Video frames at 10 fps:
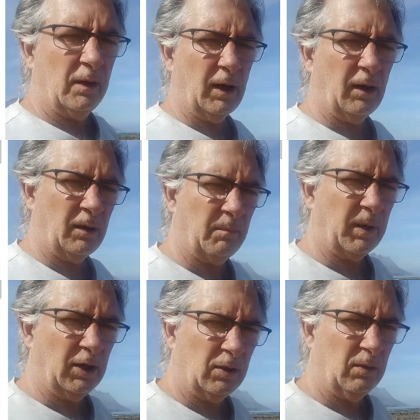I'm
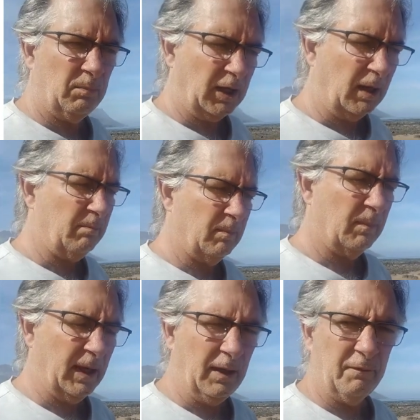going to
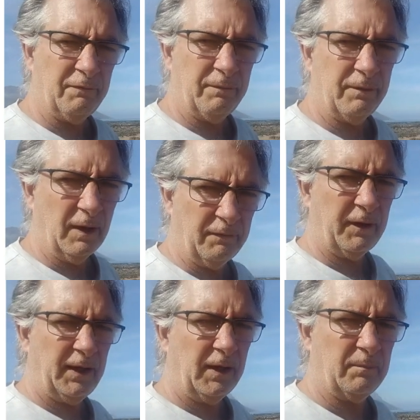become an aff
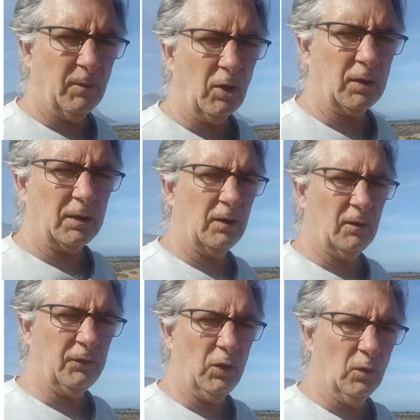affiliate marketer
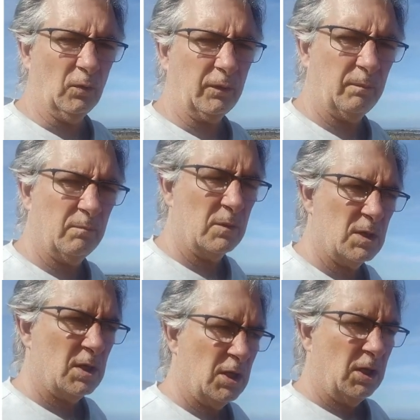of yours
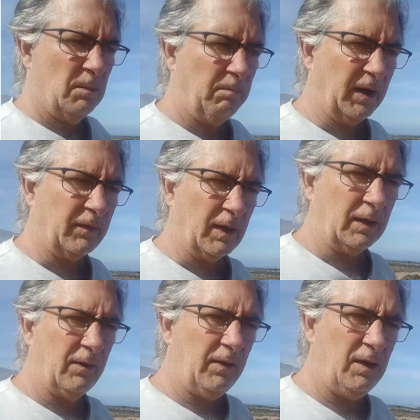because I
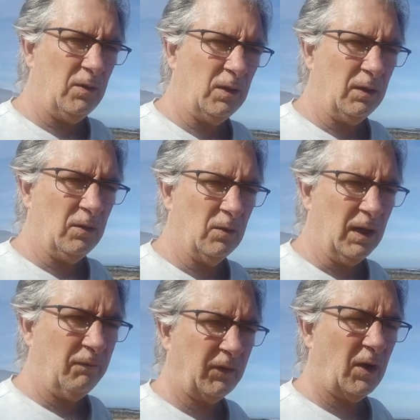can see you, you
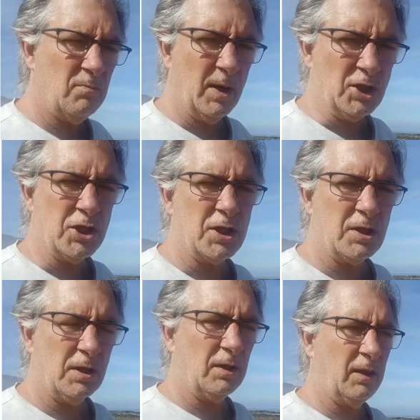give so much
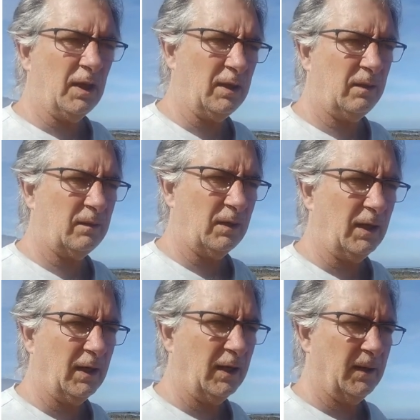that
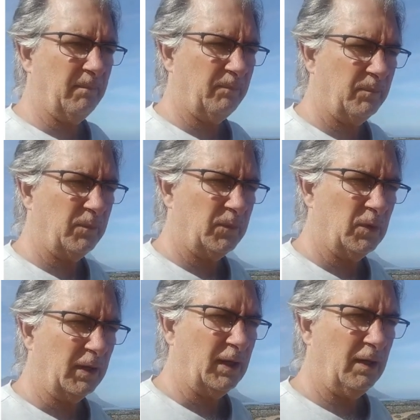um,
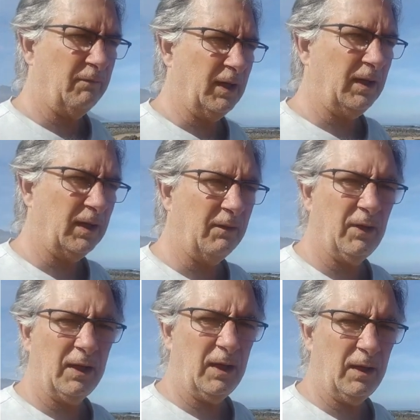you're really a very
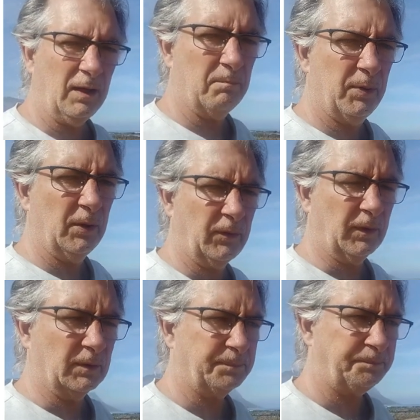giving, caring person.